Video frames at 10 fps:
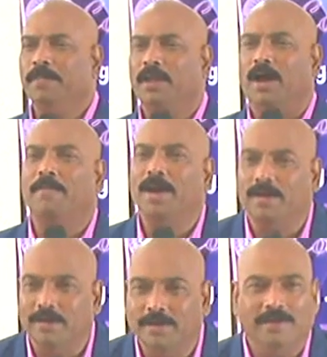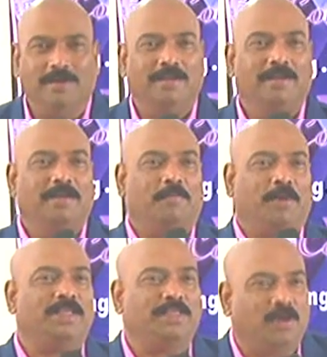Amen.
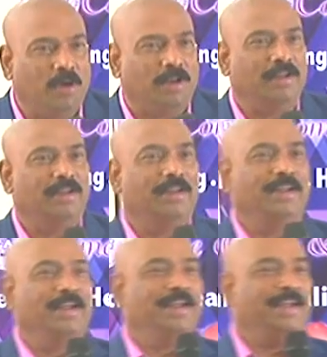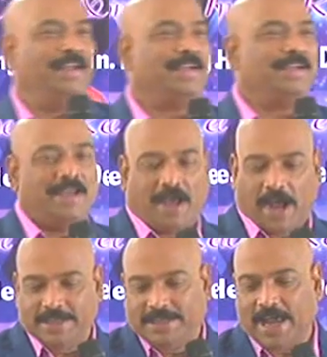Praise the Lord. Yeah,
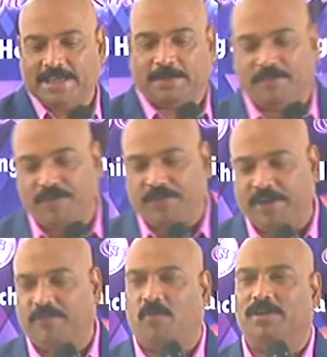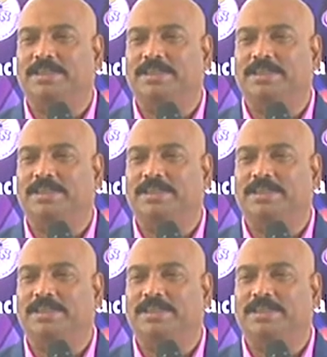Isaiah chapter 54, verse